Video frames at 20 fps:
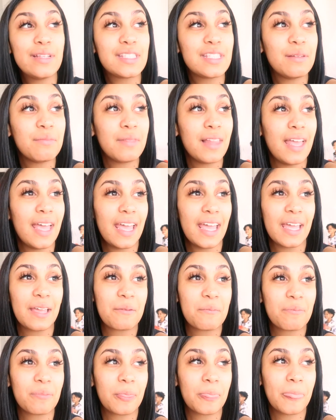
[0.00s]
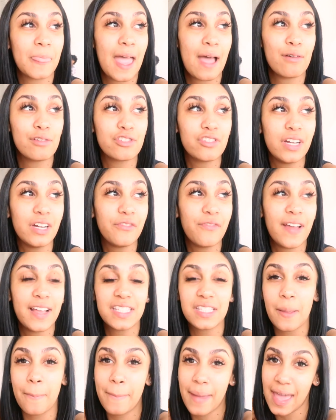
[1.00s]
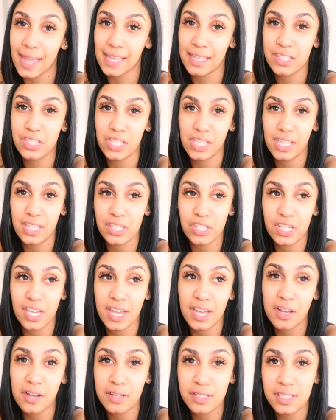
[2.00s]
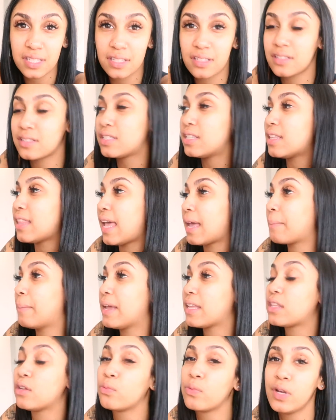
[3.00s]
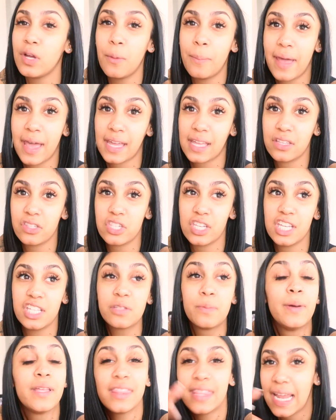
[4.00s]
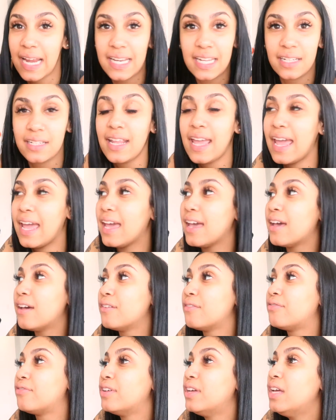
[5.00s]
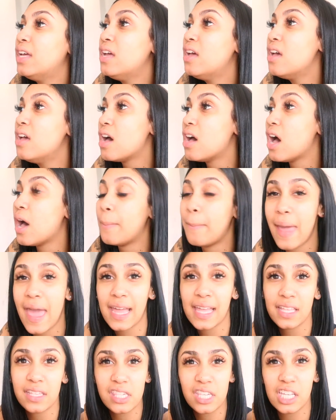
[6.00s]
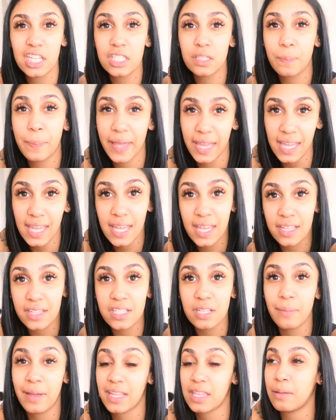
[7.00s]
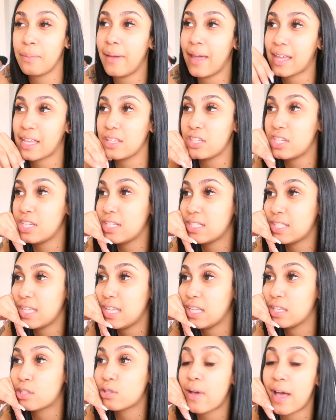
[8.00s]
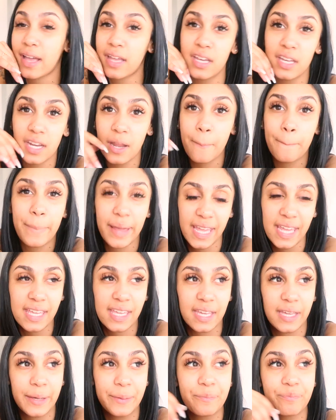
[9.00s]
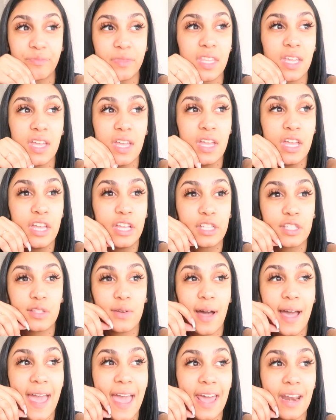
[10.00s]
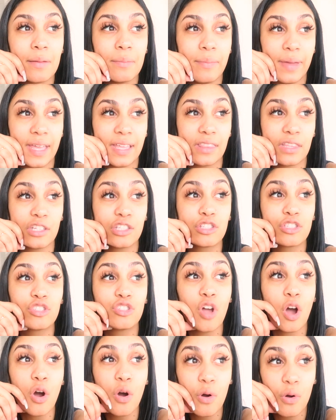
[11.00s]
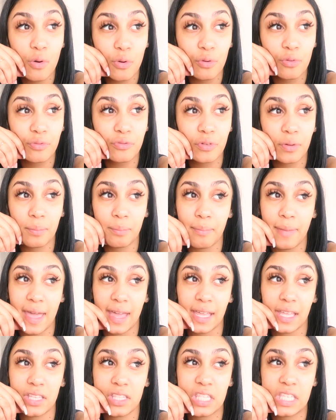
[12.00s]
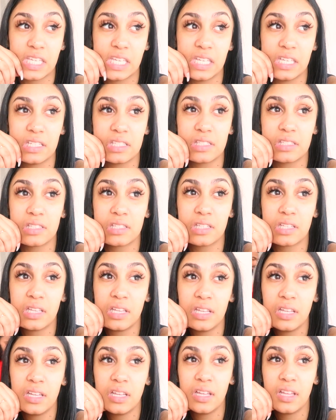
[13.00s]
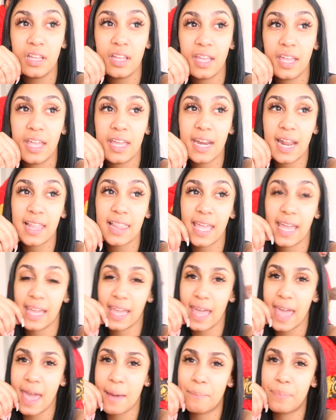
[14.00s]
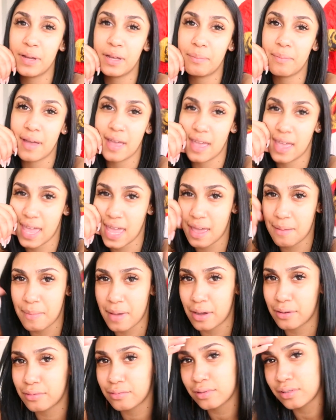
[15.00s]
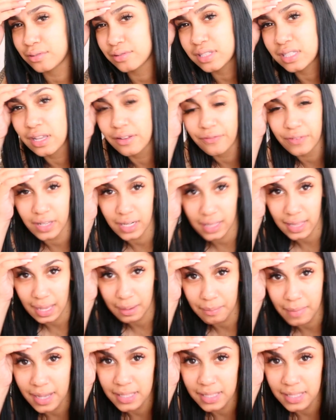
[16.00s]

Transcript: was some like I was trying to find some mac and cheese shells to like make the real mac and cheese, but they didn't have a mac and cheese pan to make the mac and cheese in, so I couldn't bake it. So I had to make the stove mac and cheese, and I like put my, add my own little stuff in it, like